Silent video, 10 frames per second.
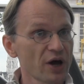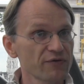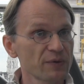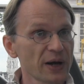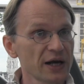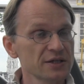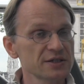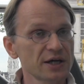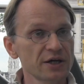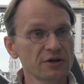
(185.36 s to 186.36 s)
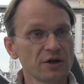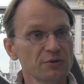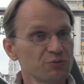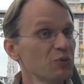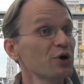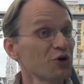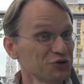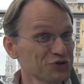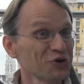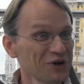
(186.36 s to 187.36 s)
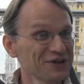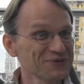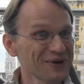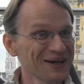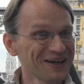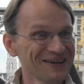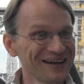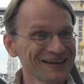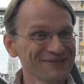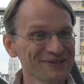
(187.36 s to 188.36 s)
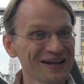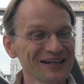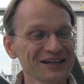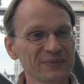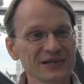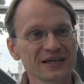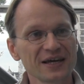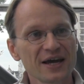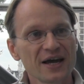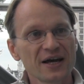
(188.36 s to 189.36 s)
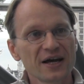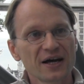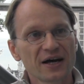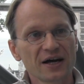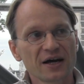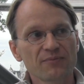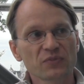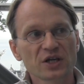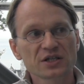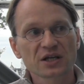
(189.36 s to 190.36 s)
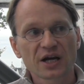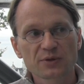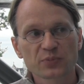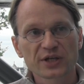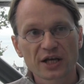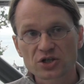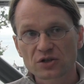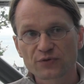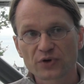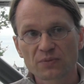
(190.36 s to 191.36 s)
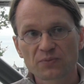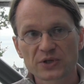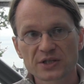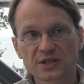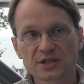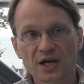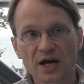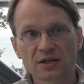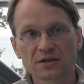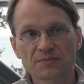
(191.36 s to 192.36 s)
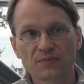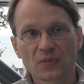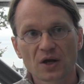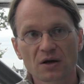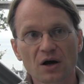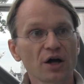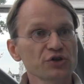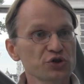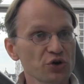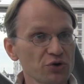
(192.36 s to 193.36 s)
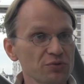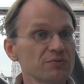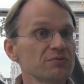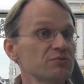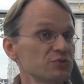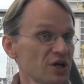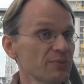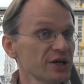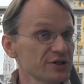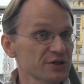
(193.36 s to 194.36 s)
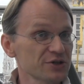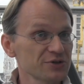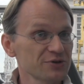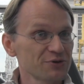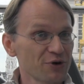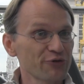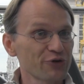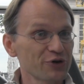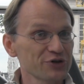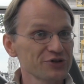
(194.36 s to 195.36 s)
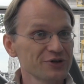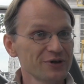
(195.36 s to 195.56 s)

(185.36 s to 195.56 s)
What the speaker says: have a balance there. Control as well, a little bit. There is a great potential from business side, also some risks, of course.